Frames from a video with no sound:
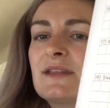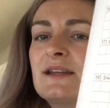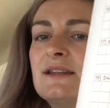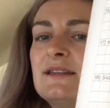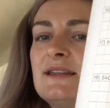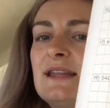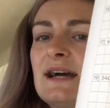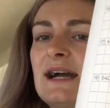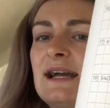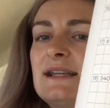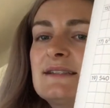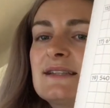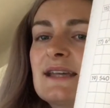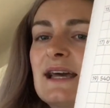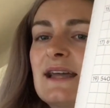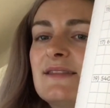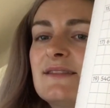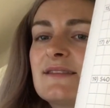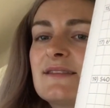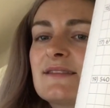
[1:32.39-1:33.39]

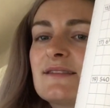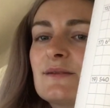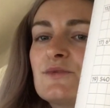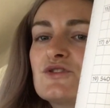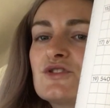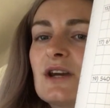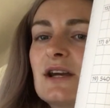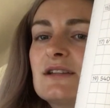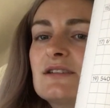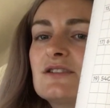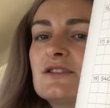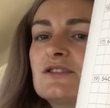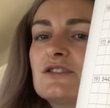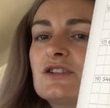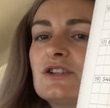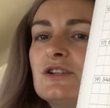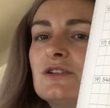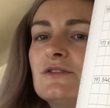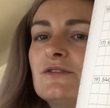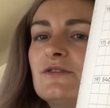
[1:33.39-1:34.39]
9/10 subtract
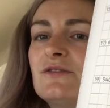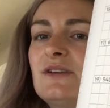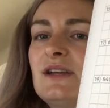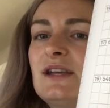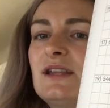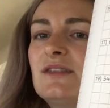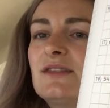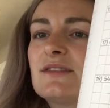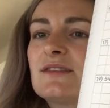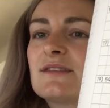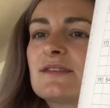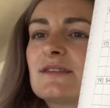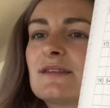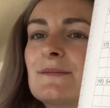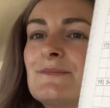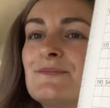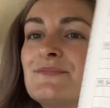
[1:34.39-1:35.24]
2/5.